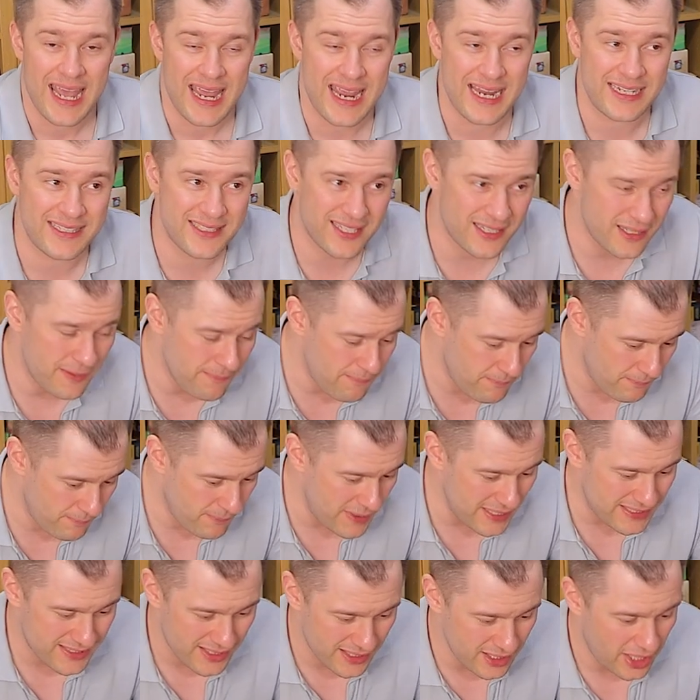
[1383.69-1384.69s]
It's
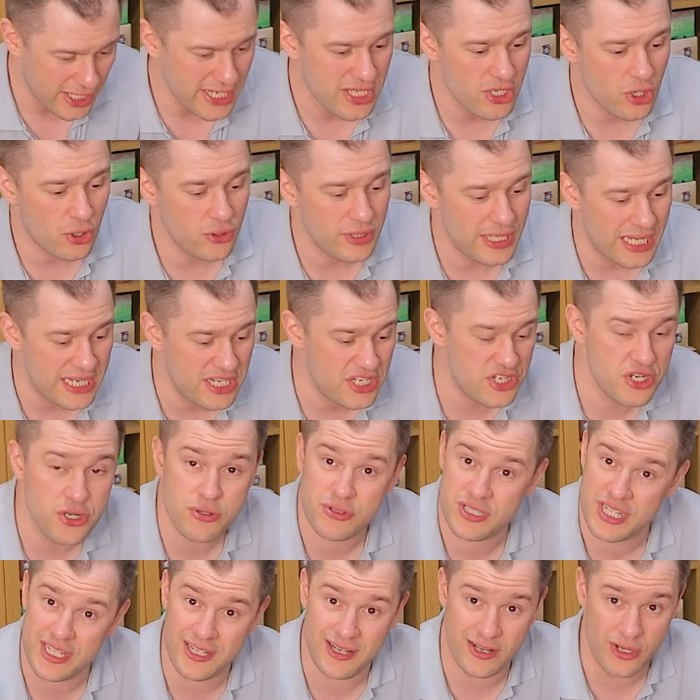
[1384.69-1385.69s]
an icon that is
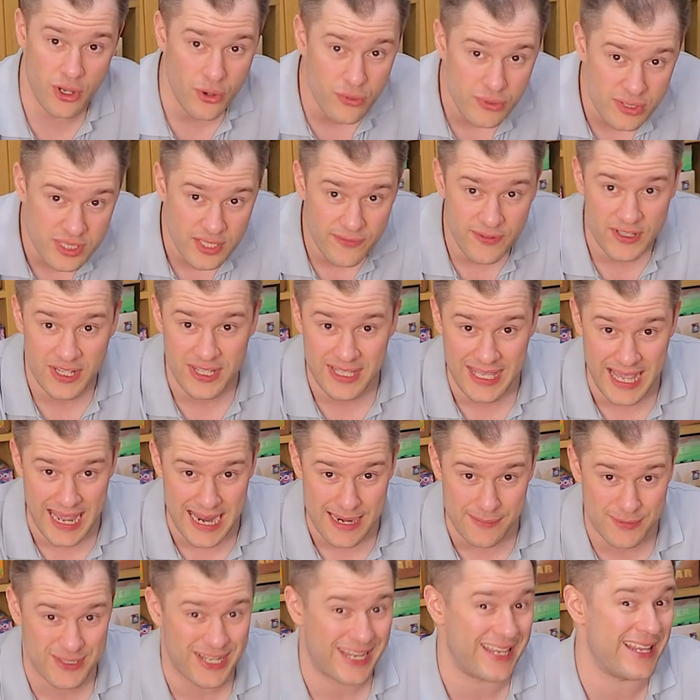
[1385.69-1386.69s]
used in loads of other
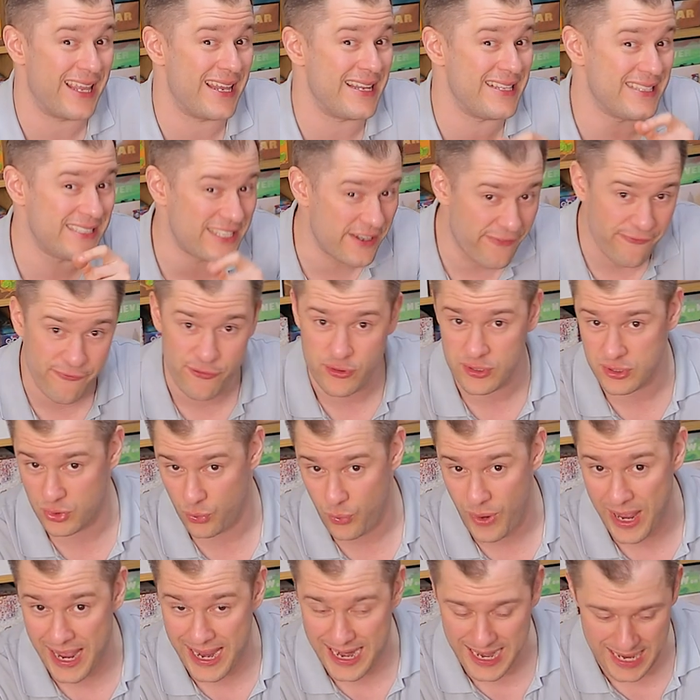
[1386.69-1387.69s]
games in a different
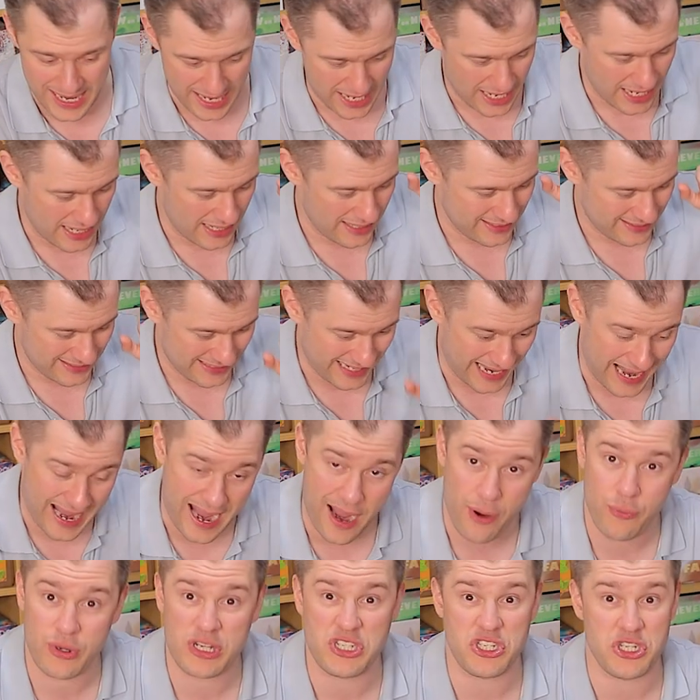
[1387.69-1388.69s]
way to
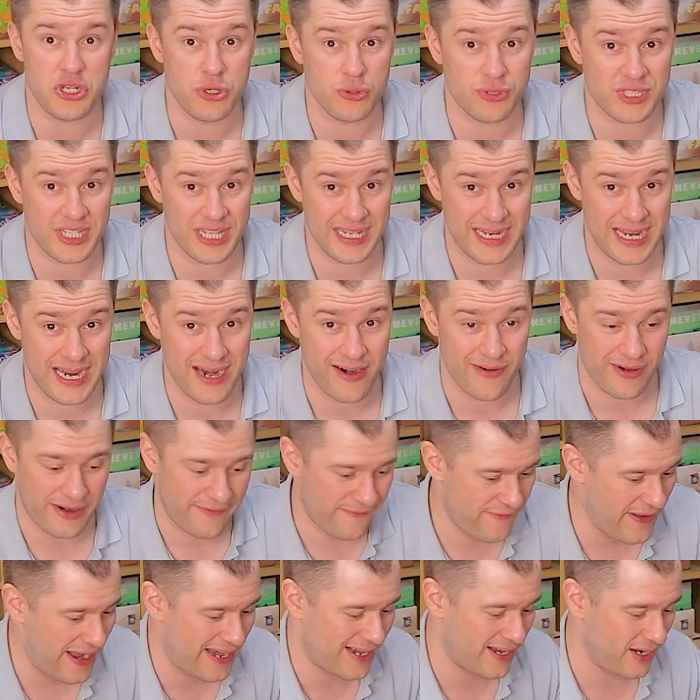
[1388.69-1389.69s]
how it's used in here.
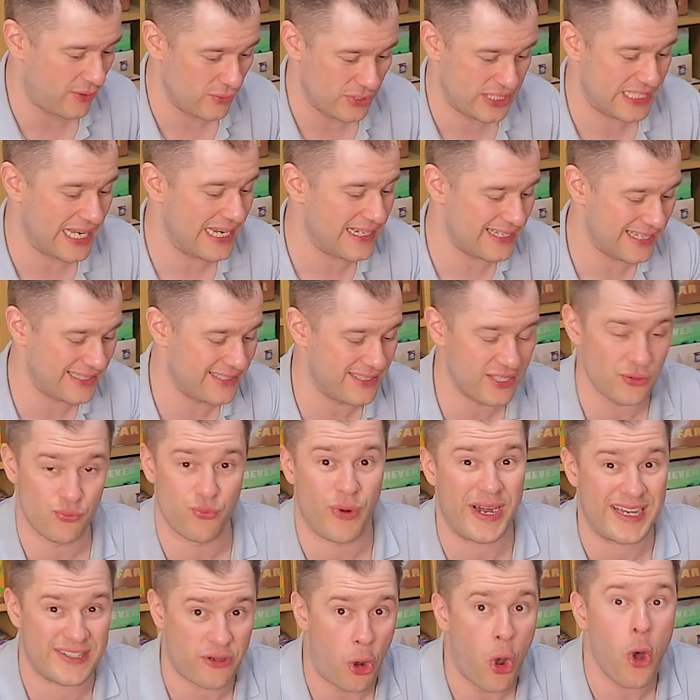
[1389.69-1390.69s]
In fact, I would say the
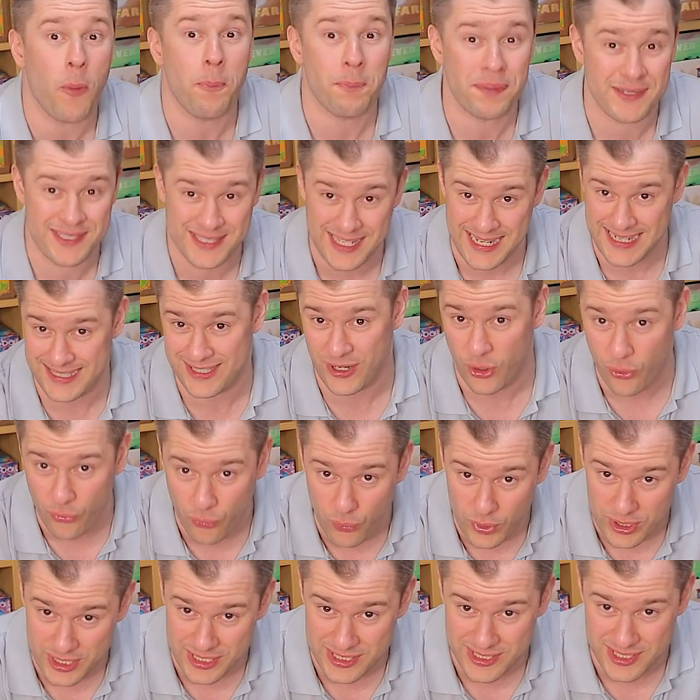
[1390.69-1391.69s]
direct opposite
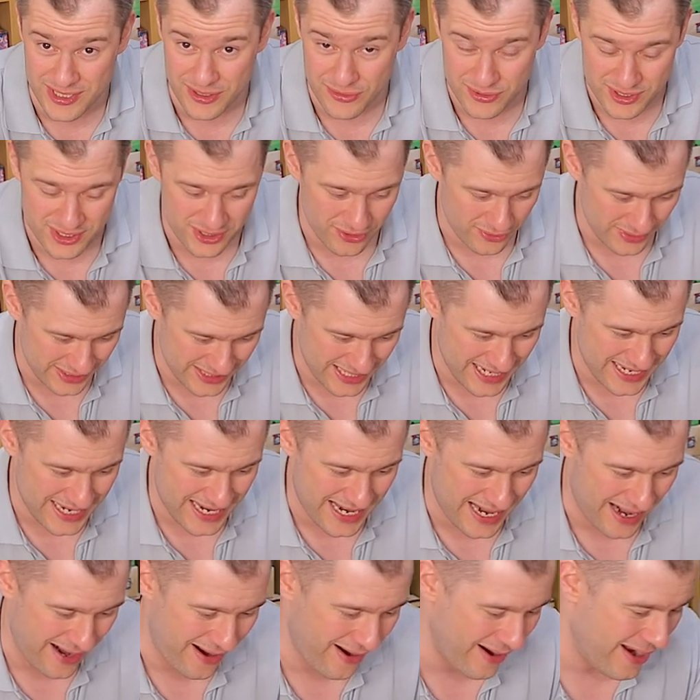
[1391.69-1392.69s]
of what it's used to is in
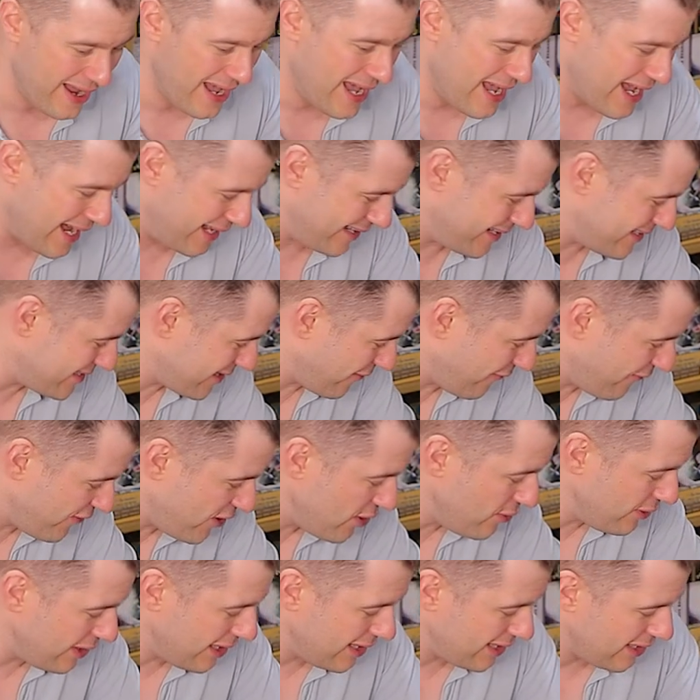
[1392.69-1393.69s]
here. And there's a
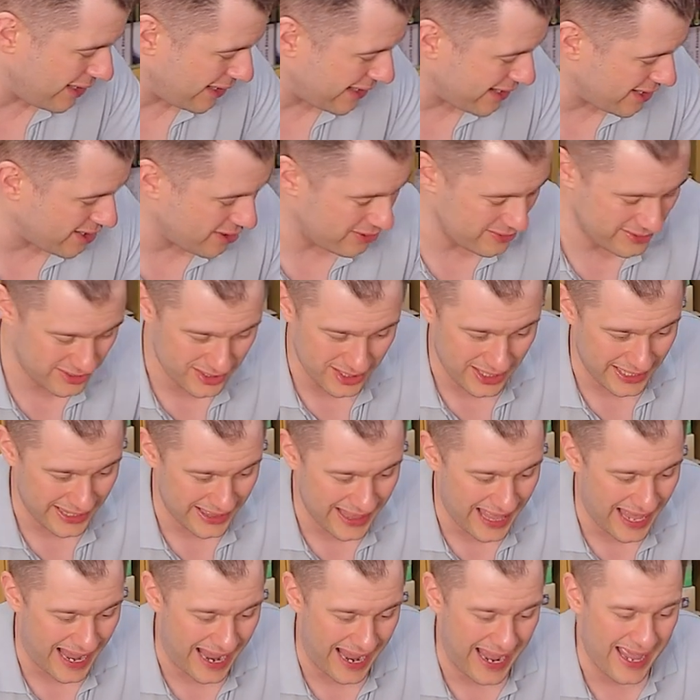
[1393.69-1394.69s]
few little icons
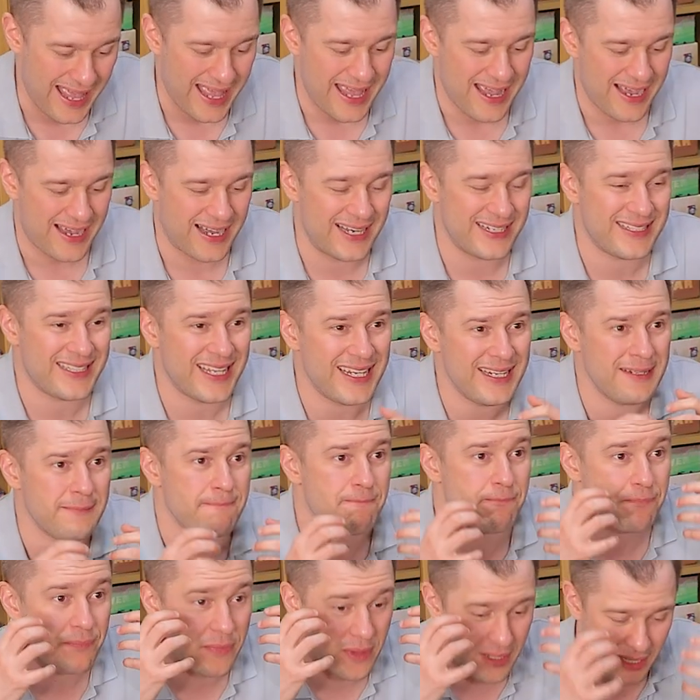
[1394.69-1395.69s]
like that. I think
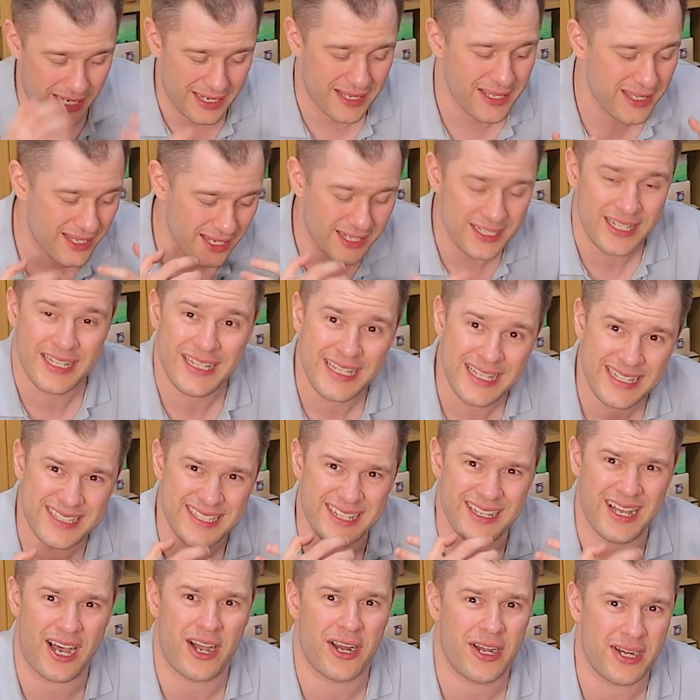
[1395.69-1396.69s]
you're gonna need
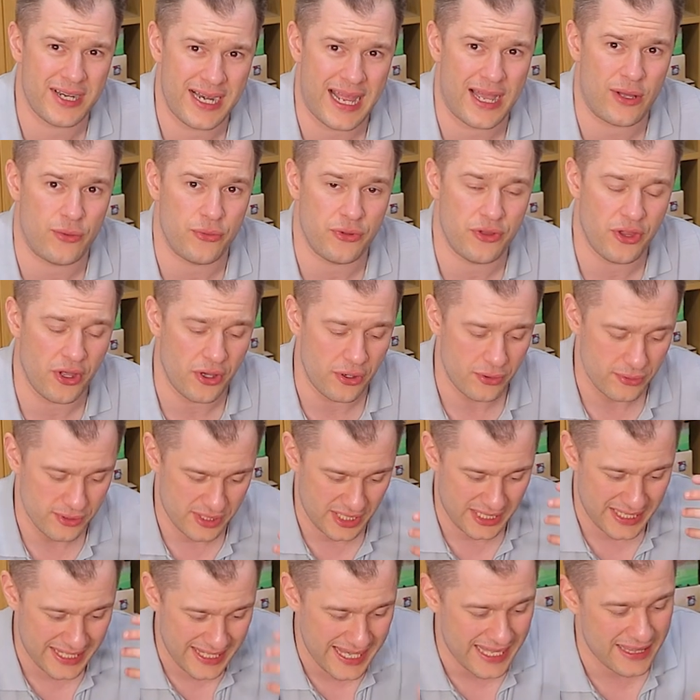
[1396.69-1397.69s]
to iron out
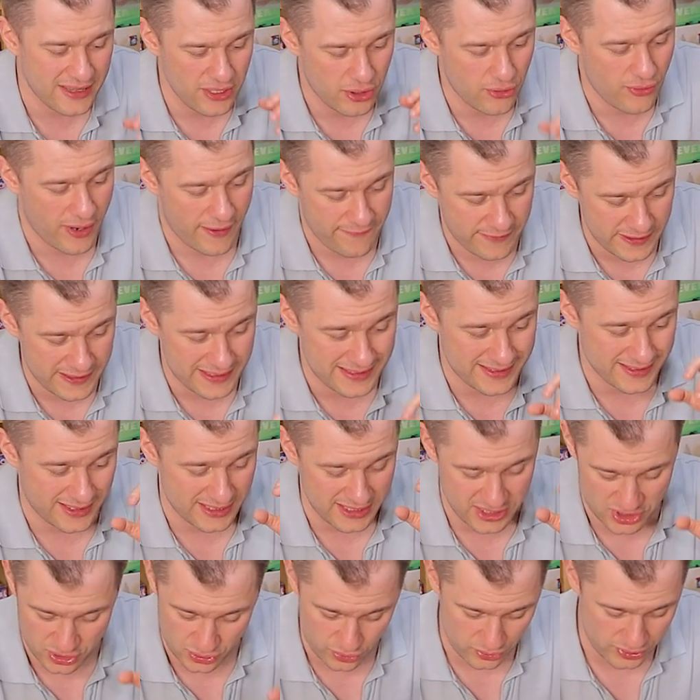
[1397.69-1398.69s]
those and get the graphic
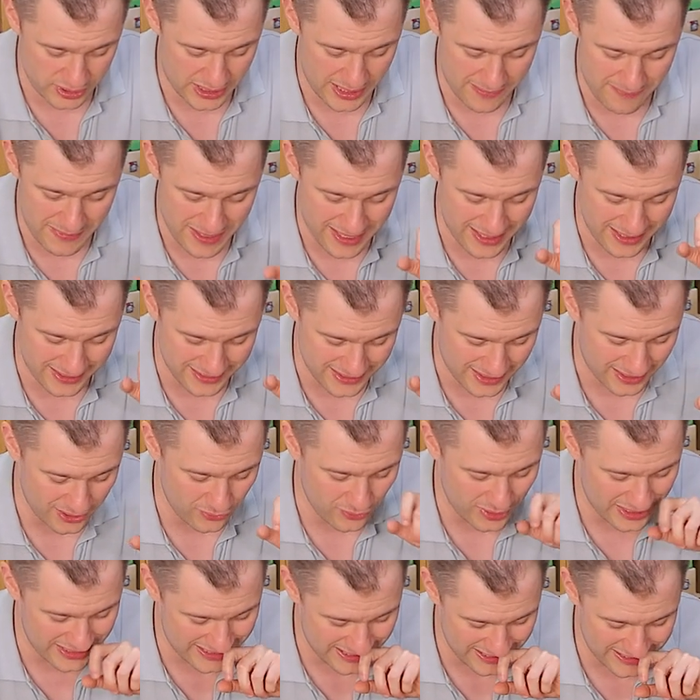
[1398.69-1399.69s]
design sorted, because
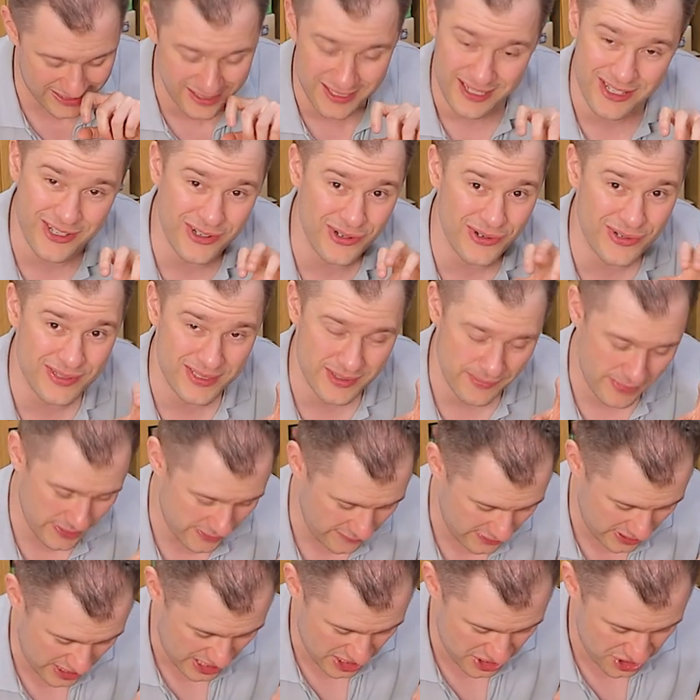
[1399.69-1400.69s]
otherwise it's gonna cause a bit
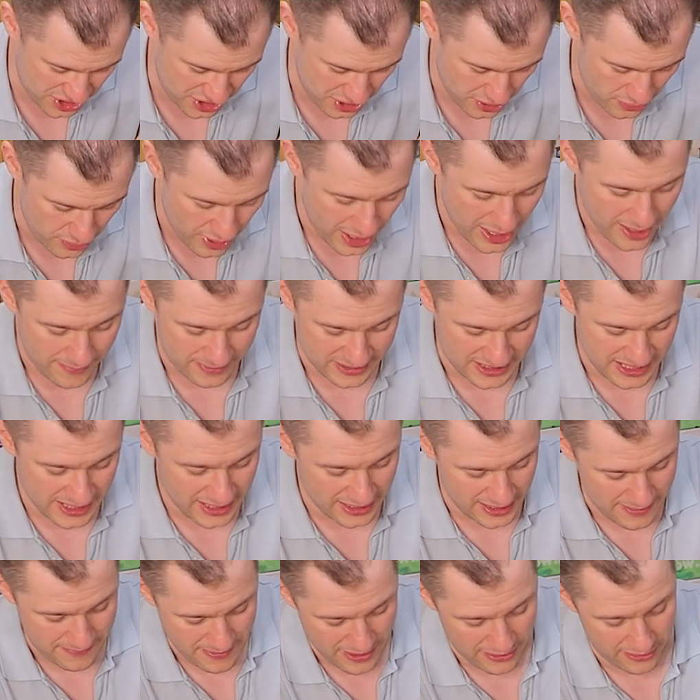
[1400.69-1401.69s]
of an issue,
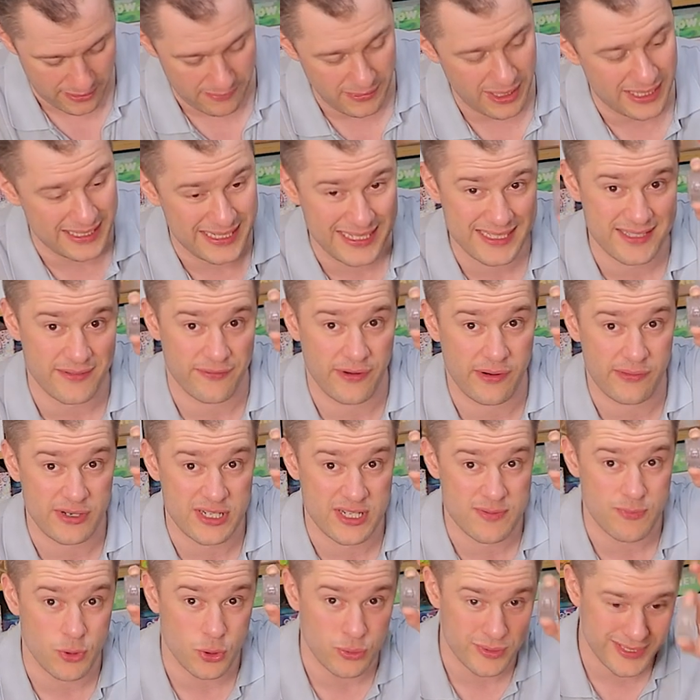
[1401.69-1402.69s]
particularly bearing in mind these are very
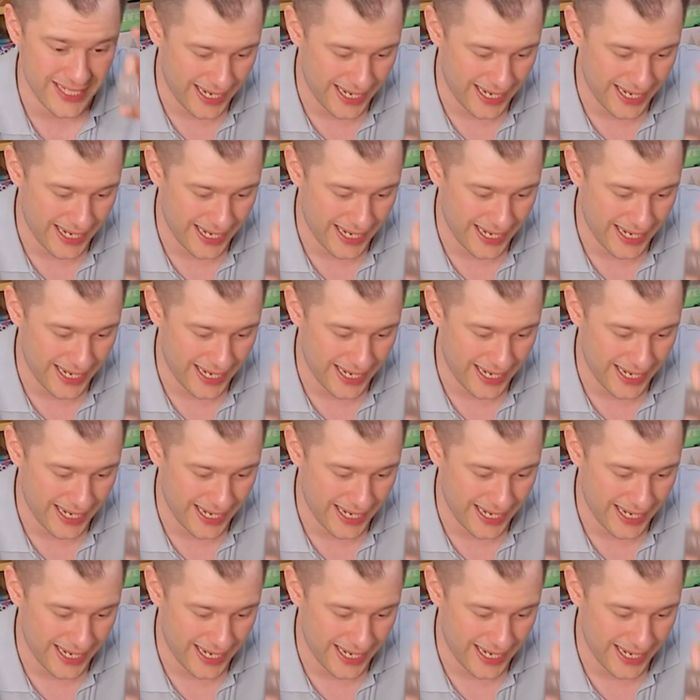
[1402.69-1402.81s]
small